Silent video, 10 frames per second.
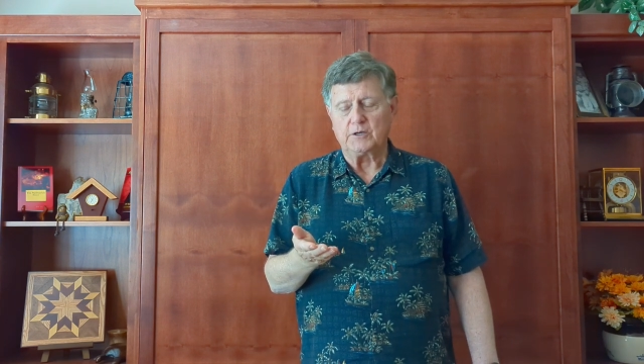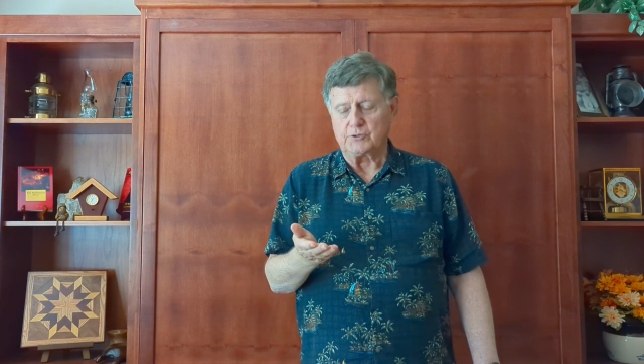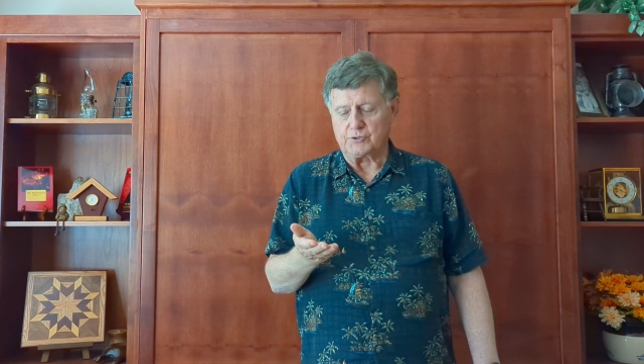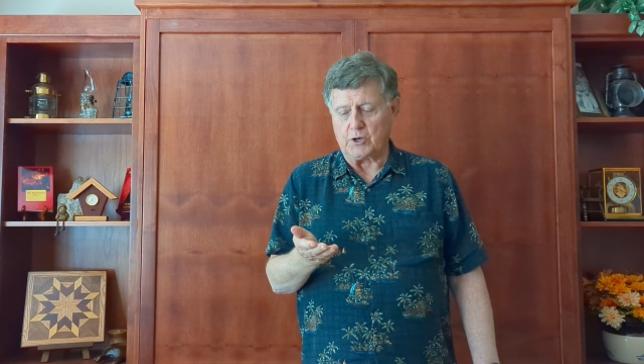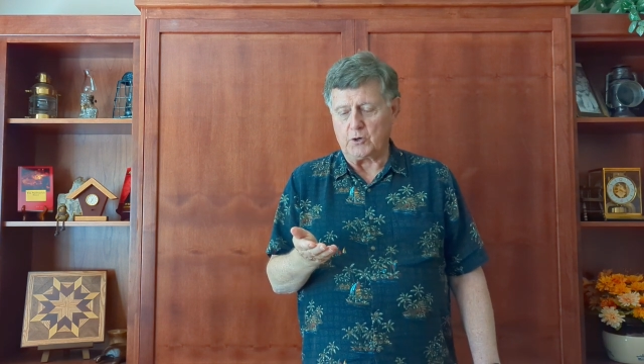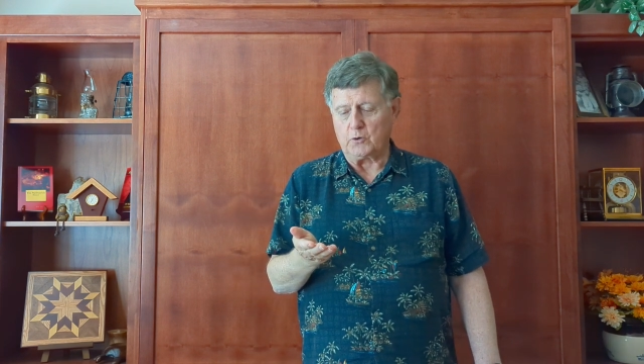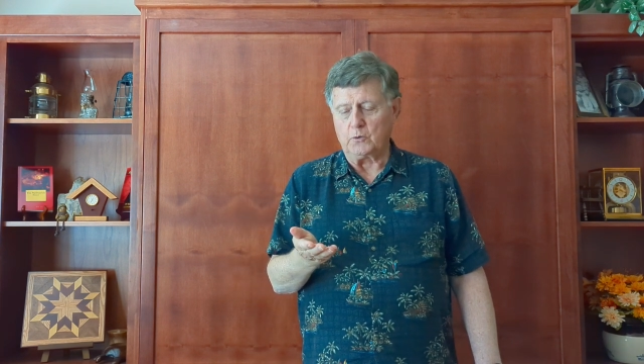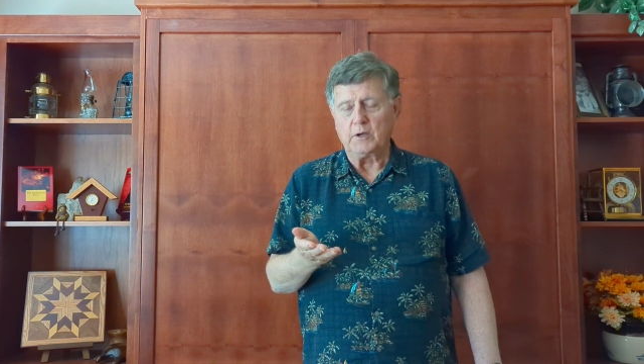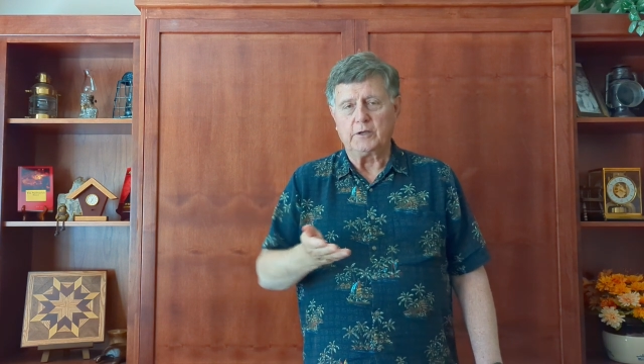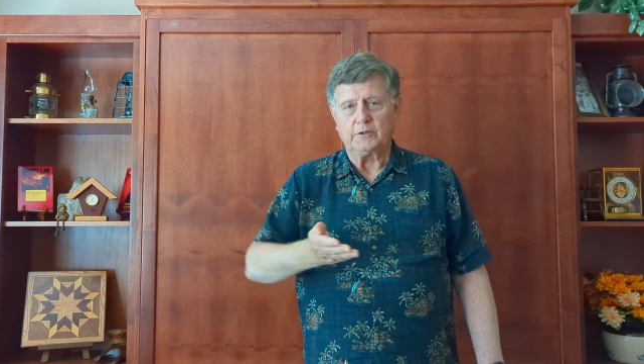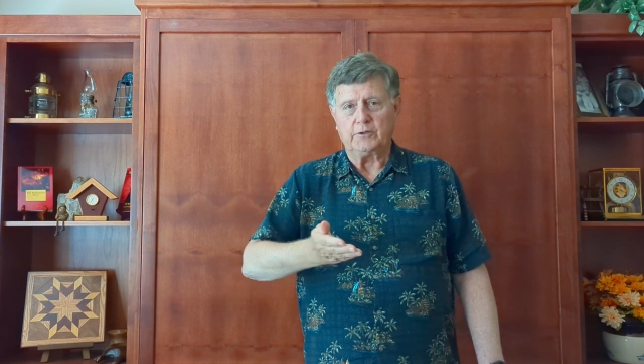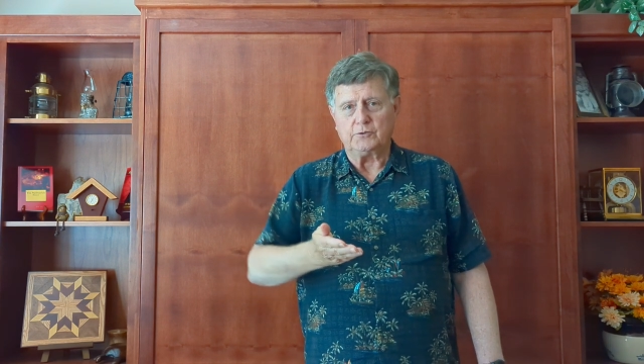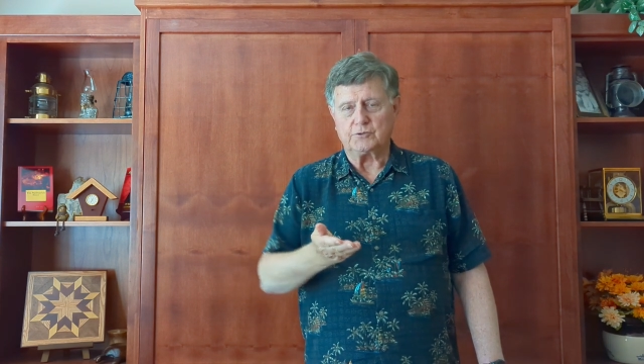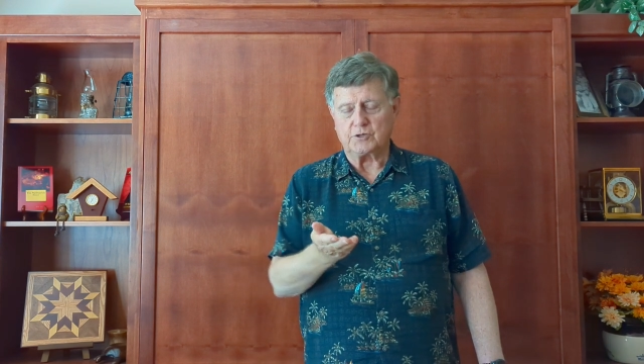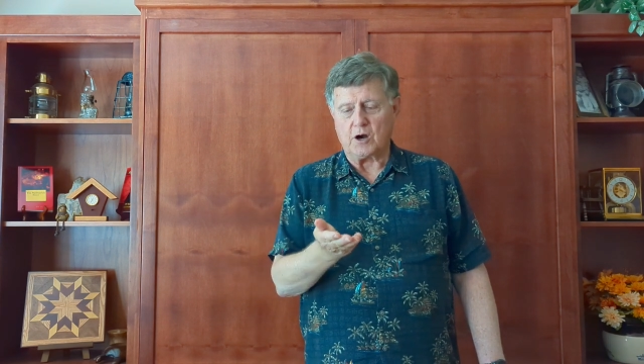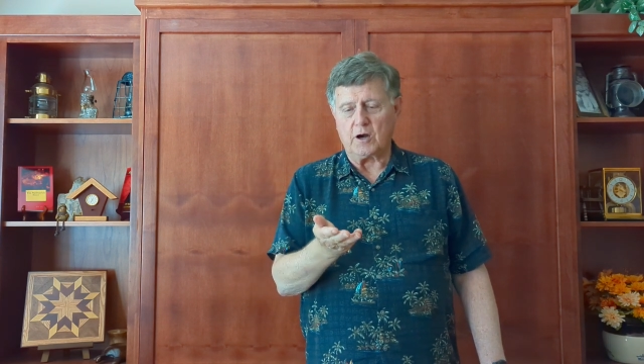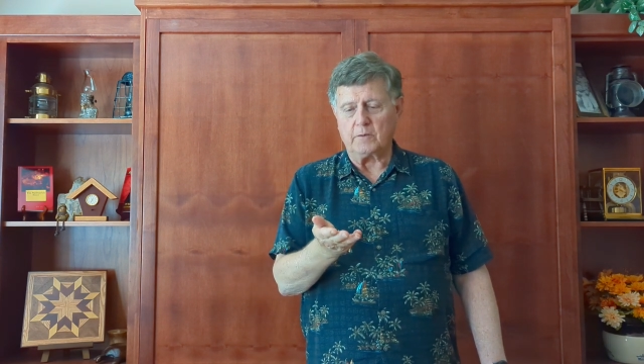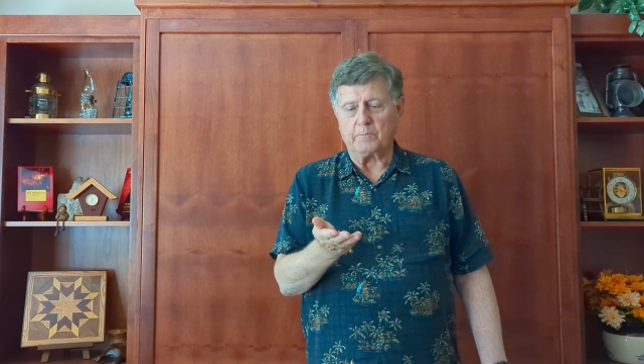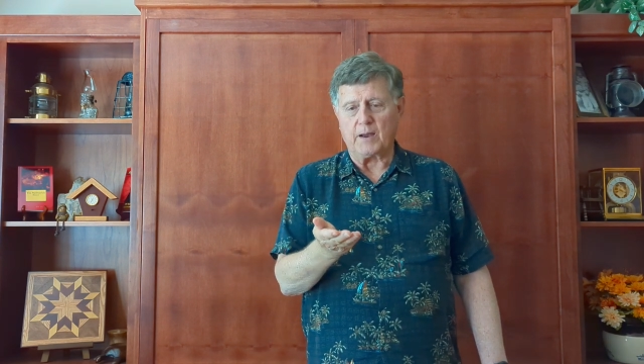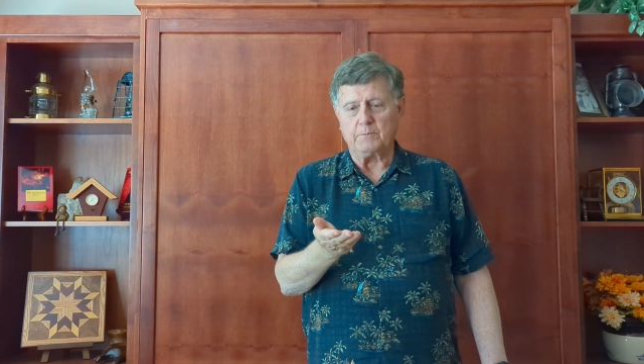So you
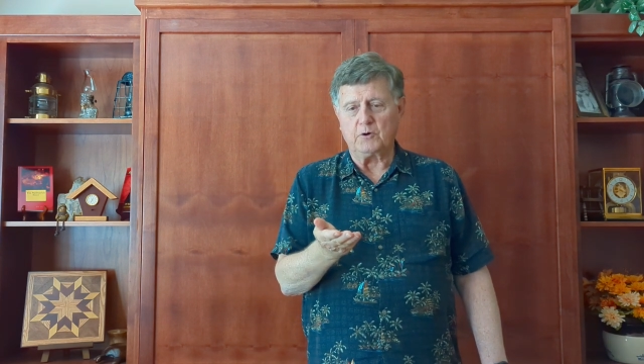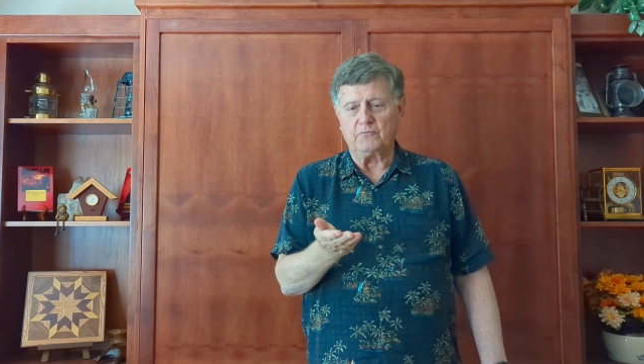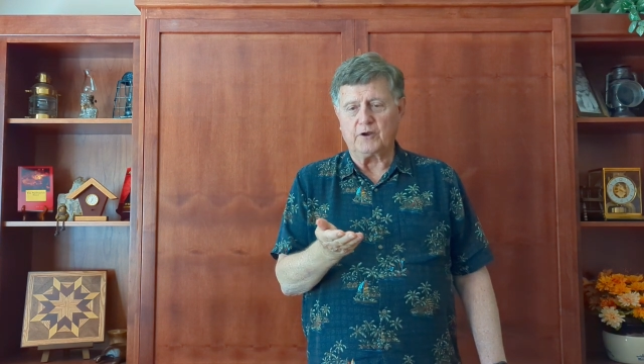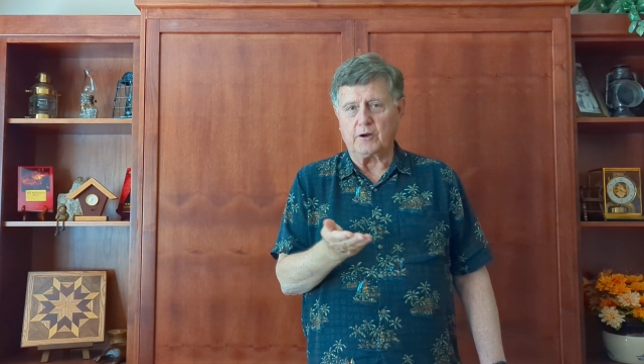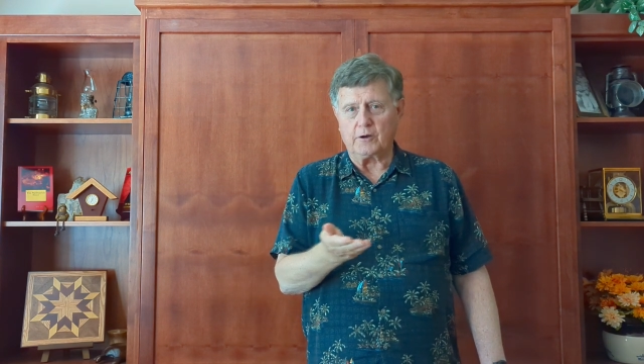start by moving